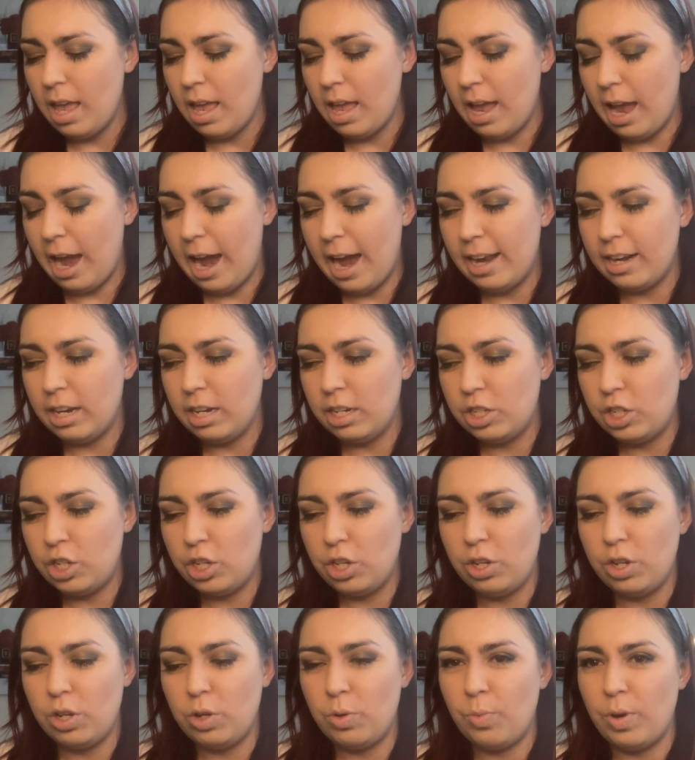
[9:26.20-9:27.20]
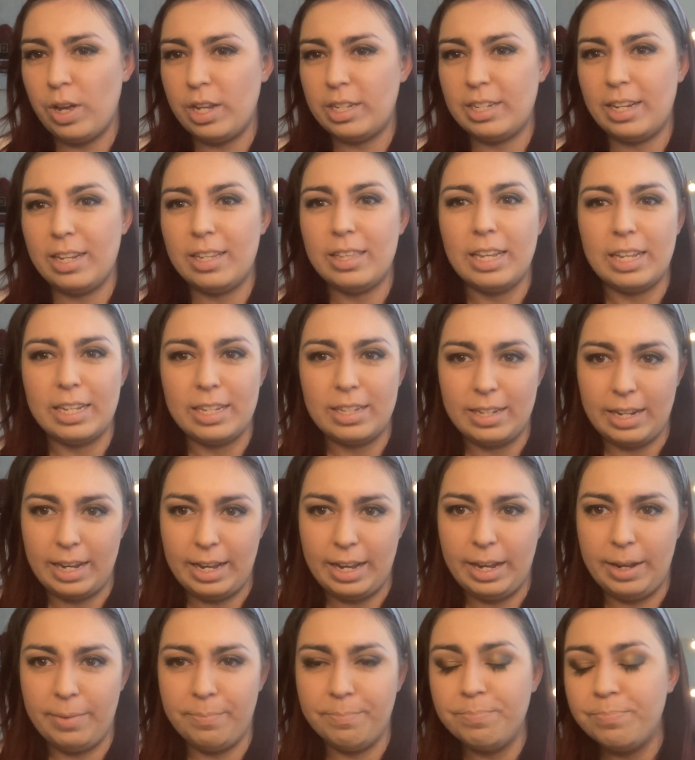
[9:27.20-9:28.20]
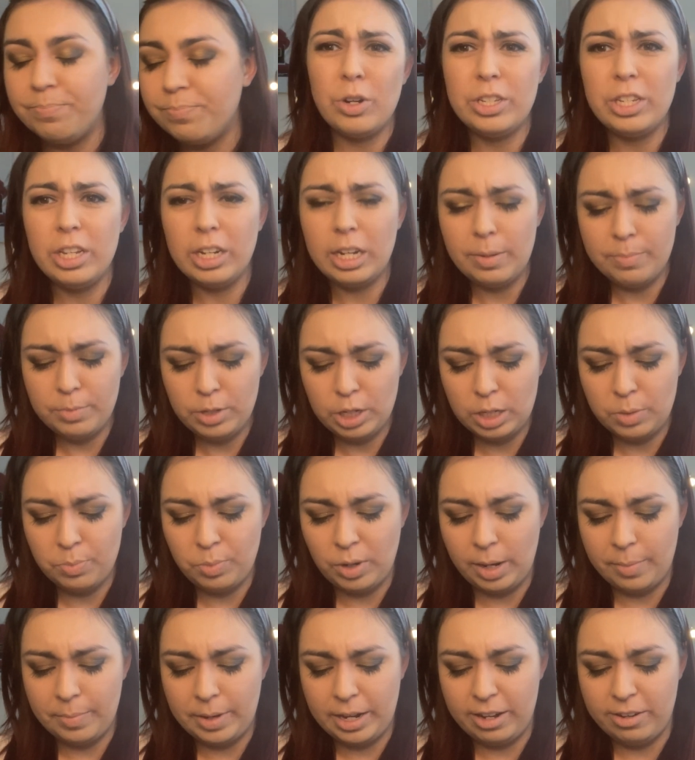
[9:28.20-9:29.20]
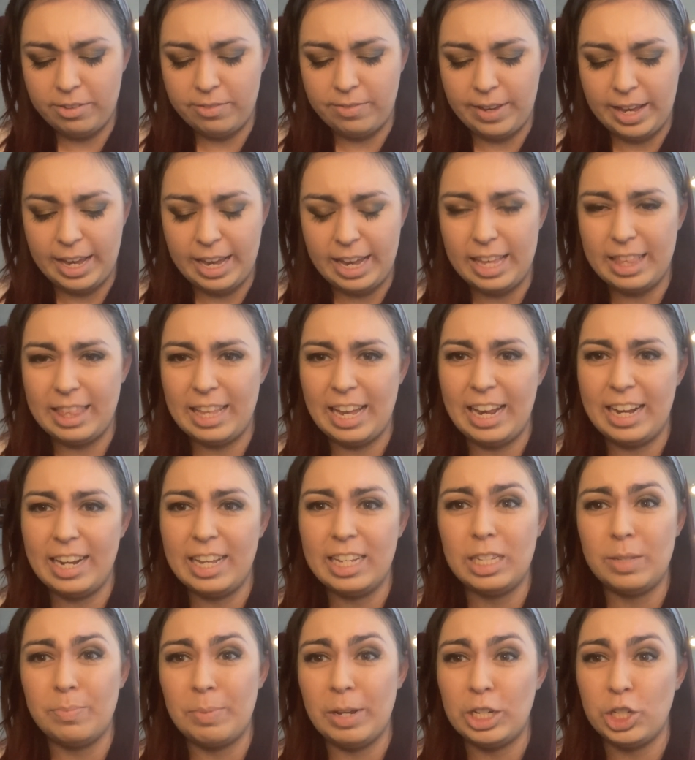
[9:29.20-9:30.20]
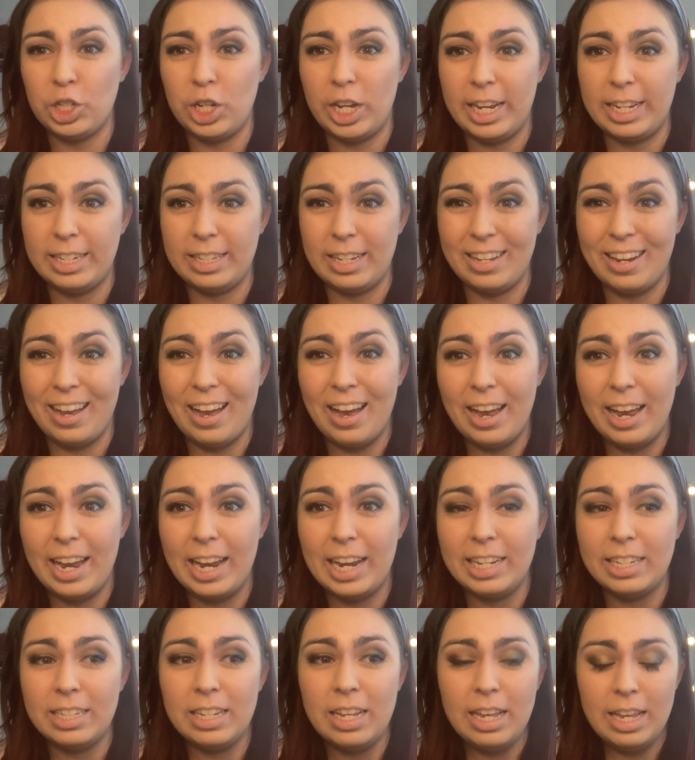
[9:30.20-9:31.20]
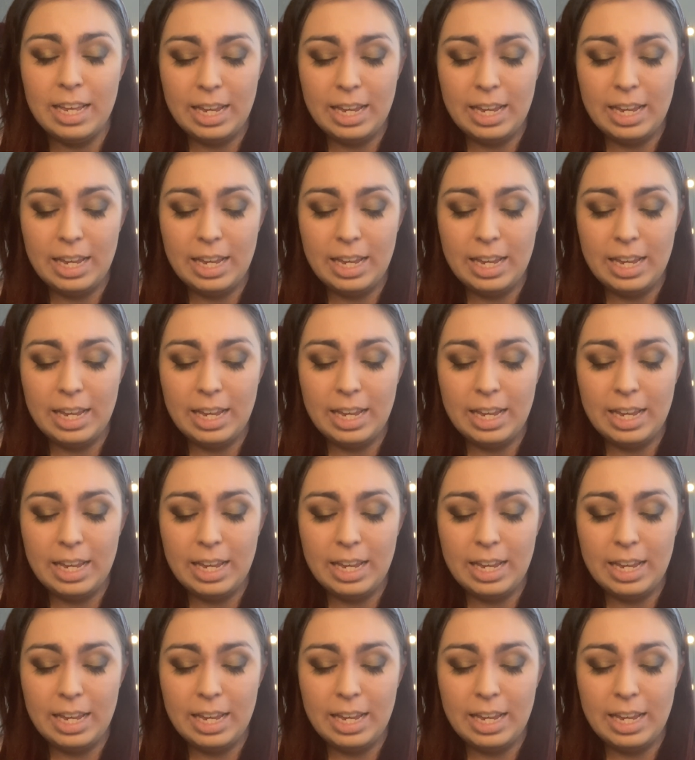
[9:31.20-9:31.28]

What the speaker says: attitude wasn't the same. We took him to his primary vet. They didn't specialize in eyes.